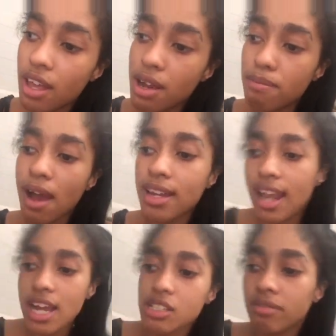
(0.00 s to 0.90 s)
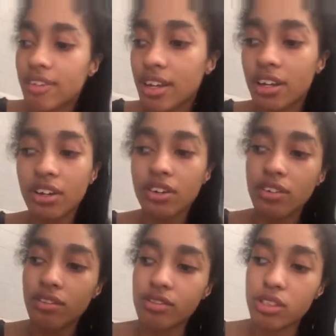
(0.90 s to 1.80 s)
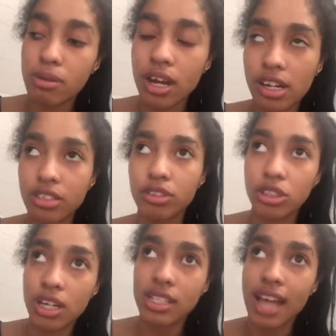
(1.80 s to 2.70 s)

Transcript: My next video, to be honest with you guys,